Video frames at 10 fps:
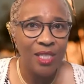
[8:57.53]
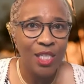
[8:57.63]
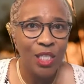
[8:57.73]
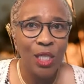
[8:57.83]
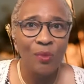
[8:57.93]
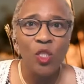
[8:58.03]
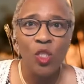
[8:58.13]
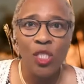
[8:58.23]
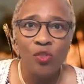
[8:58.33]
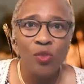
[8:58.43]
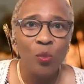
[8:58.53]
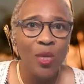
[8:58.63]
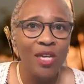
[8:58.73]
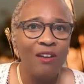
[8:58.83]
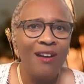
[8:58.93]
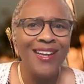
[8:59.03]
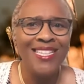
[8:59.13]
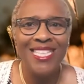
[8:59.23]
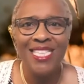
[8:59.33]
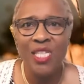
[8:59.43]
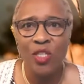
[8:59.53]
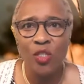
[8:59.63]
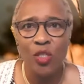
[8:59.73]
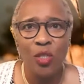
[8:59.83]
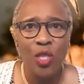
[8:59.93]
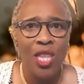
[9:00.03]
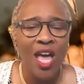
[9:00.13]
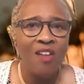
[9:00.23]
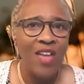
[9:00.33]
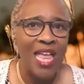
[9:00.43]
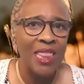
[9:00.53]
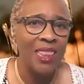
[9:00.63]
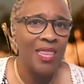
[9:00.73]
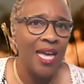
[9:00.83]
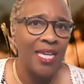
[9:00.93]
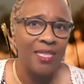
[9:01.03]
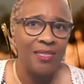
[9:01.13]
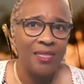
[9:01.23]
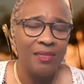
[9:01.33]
You know, as children, we are unconditional love and light.